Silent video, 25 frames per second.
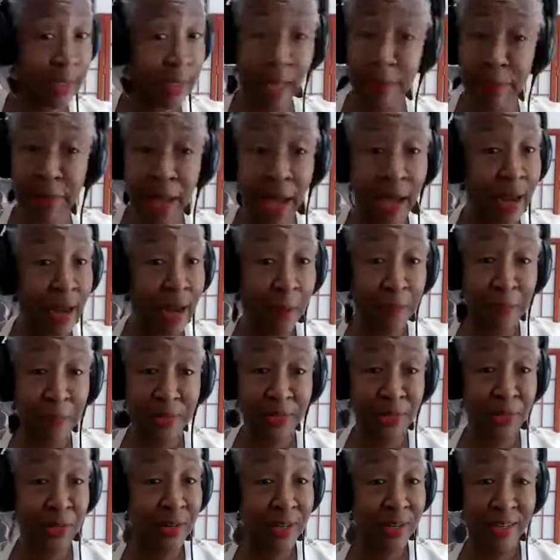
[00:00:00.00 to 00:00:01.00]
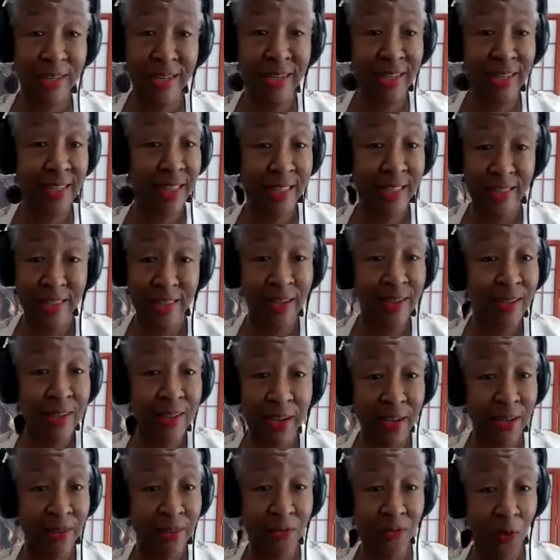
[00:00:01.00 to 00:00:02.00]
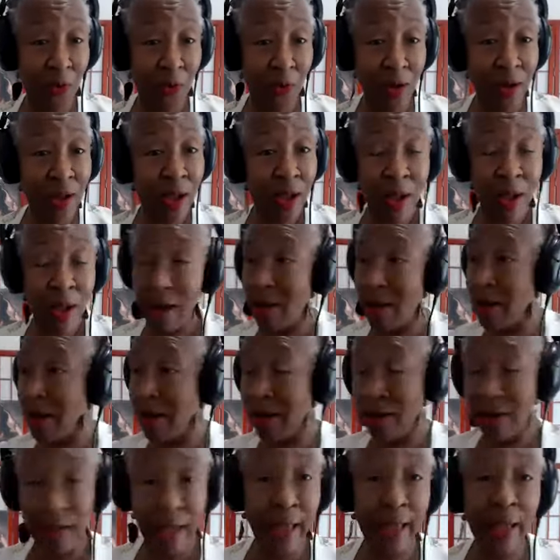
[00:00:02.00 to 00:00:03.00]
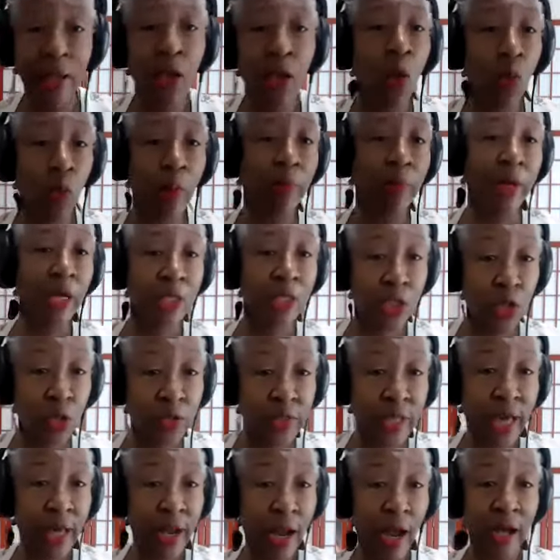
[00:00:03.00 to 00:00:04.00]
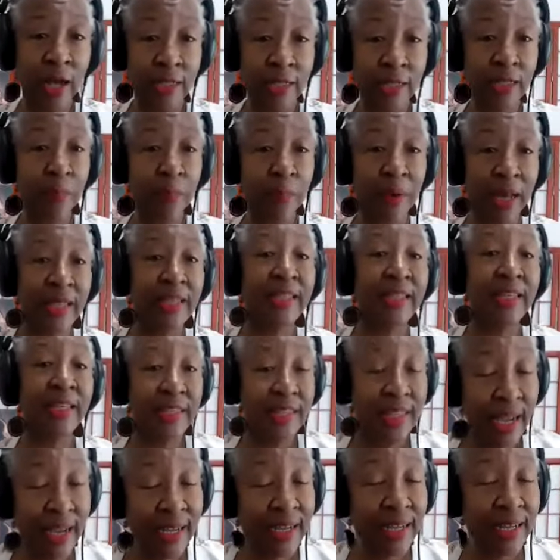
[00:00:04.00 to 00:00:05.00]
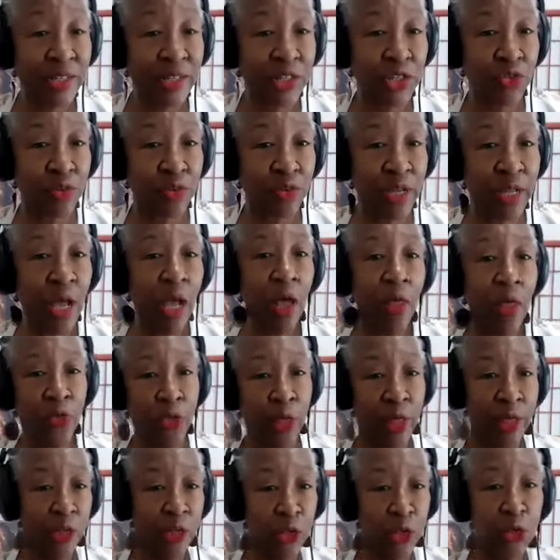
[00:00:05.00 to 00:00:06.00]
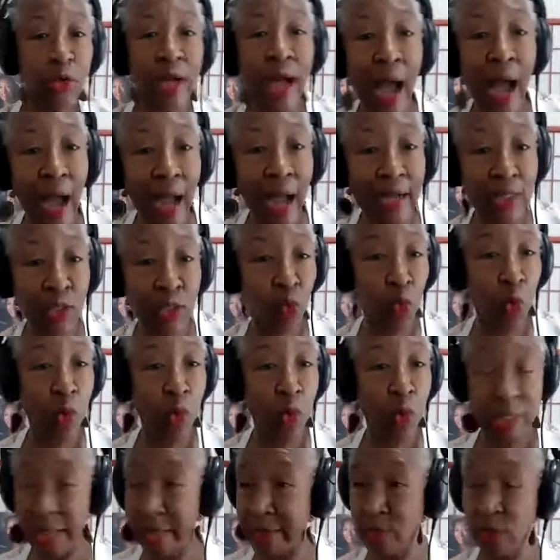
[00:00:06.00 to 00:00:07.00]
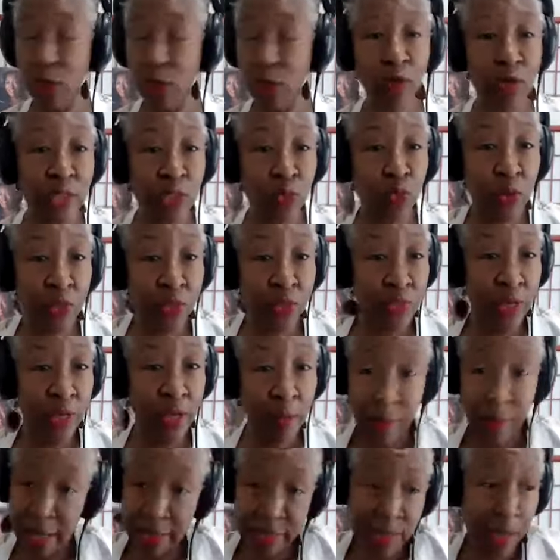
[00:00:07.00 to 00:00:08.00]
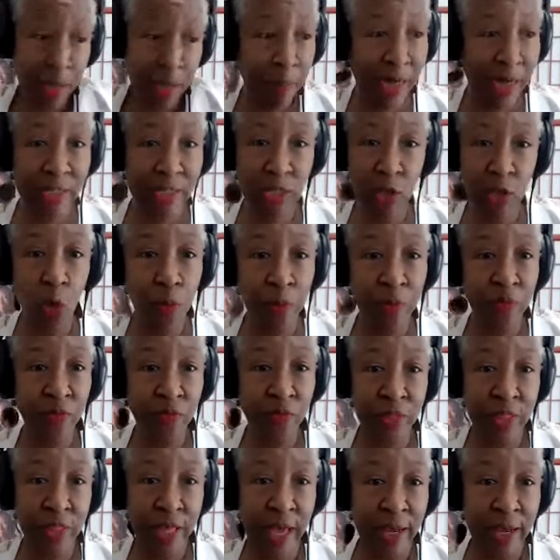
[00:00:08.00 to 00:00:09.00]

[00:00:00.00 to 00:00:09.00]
same kind of opportunity that they're looking for, so that somebody in the tech industry, that you guys will take notice with them? Hey, somebody's hoping for that